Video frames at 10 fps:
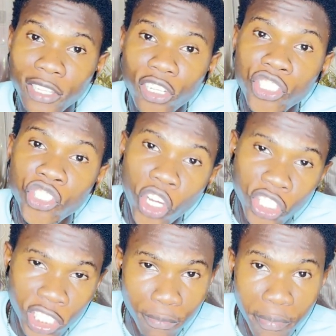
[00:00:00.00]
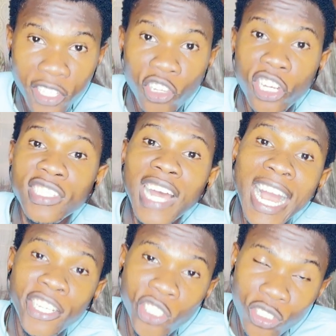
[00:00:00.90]
Let us judge him based on his
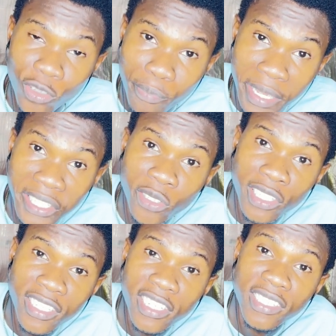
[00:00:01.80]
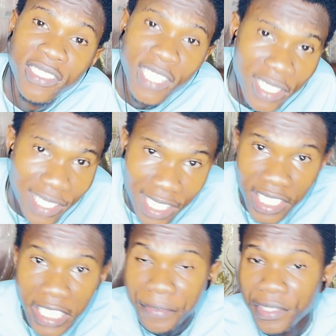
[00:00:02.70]
actions and based on the thing he says. Let's
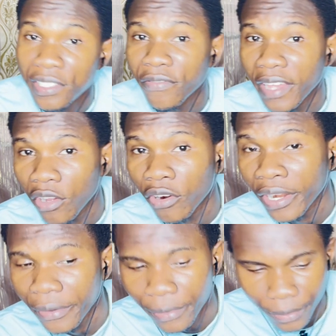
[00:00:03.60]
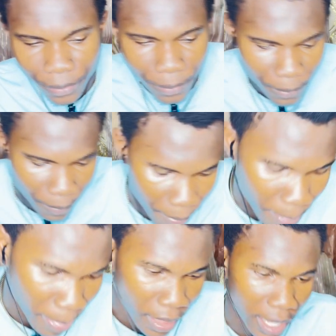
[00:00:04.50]
see if it is fake or real.
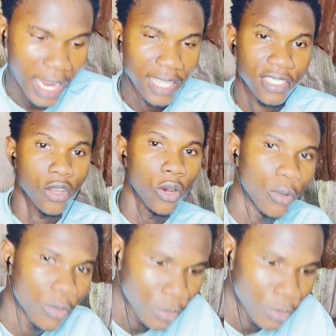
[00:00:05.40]
Let's go.